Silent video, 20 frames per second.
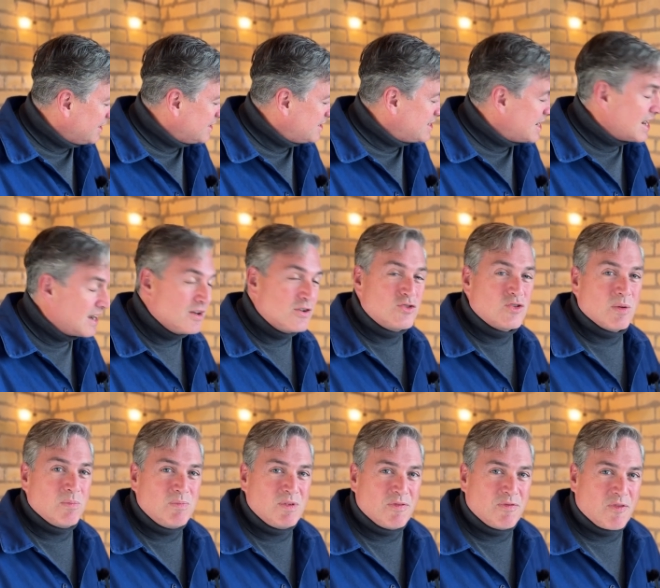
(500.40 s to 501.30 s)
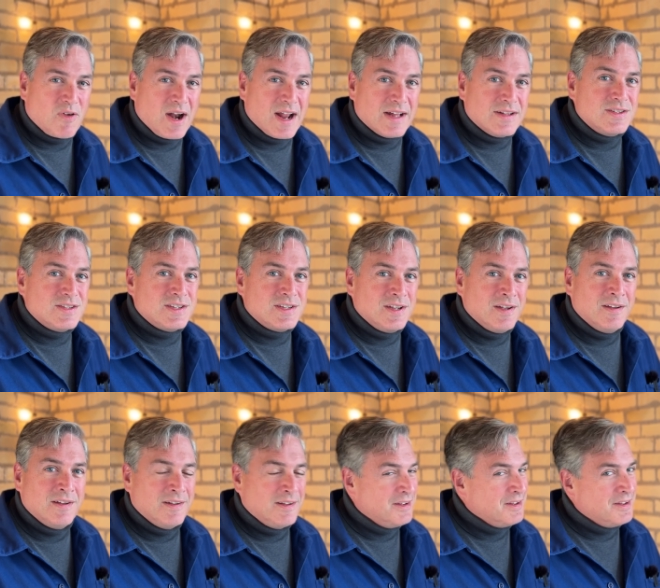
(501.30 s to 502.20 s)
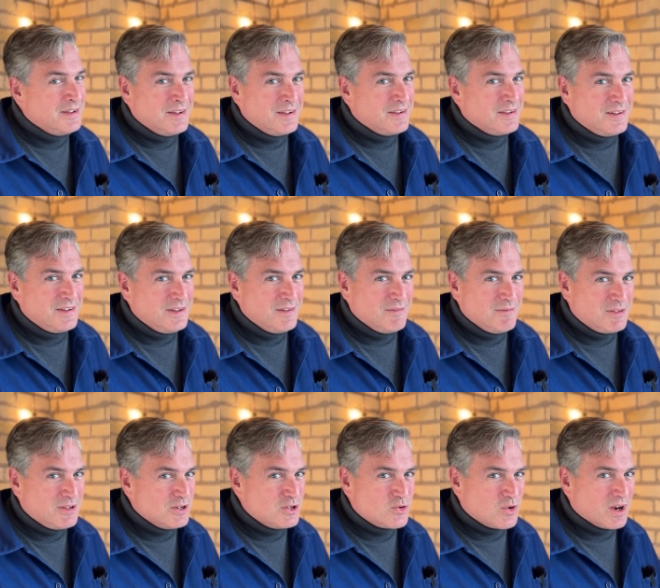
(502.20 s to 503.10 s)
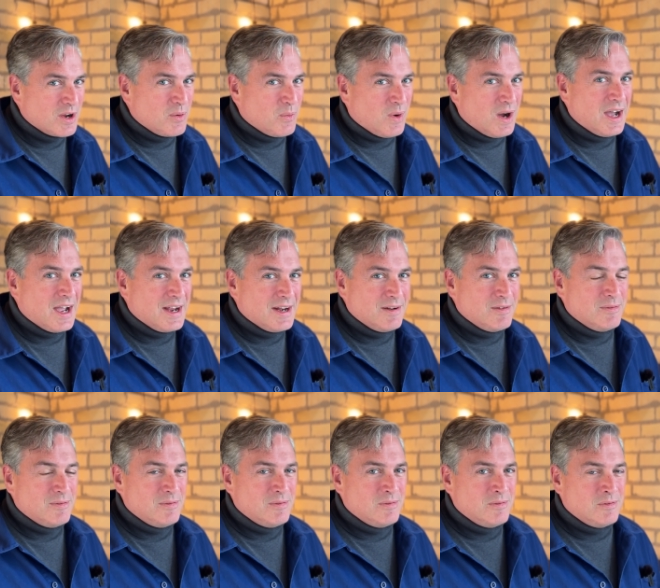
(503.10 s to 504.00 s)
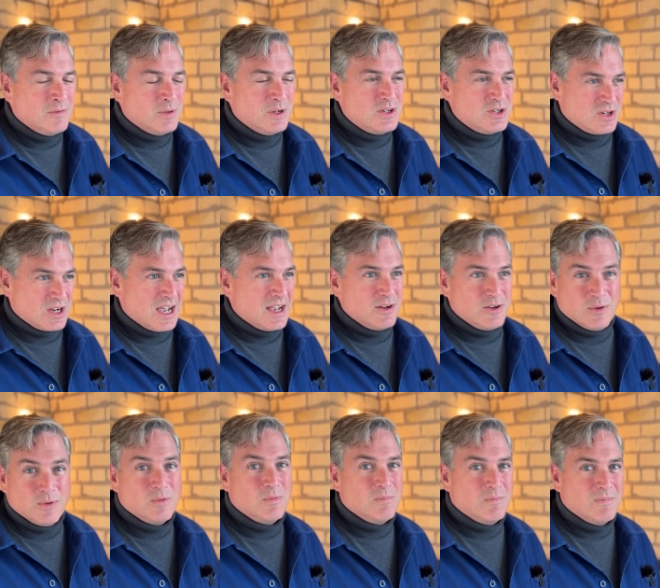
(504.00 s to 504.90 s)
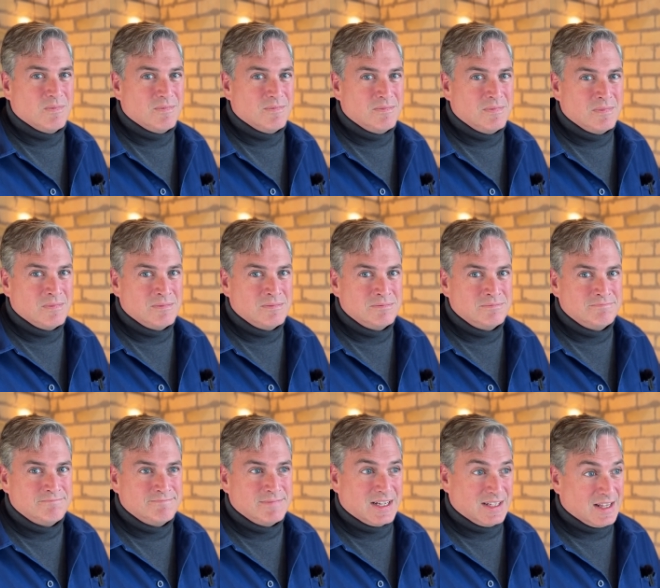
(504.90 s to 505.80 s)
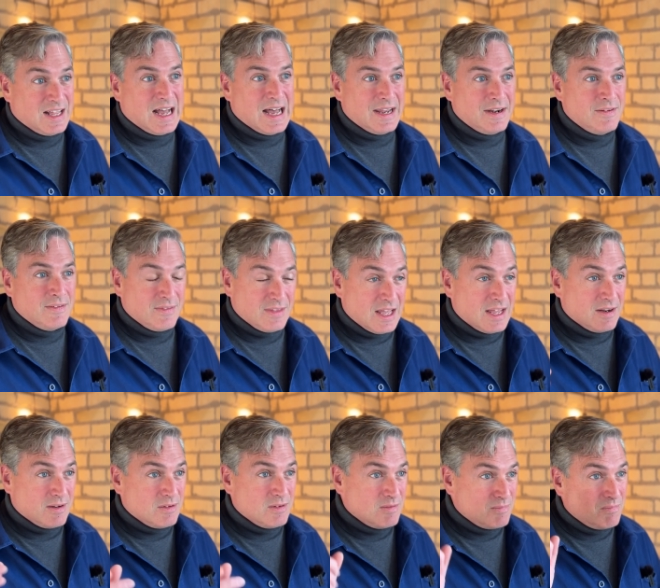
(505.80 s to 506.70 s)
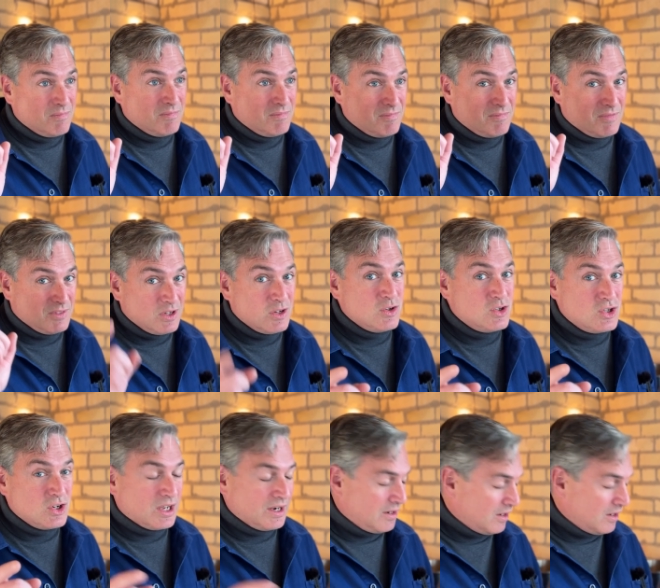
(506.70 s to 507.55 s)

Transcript: to take a trip to France to drink wine, which I do a lot, then you should.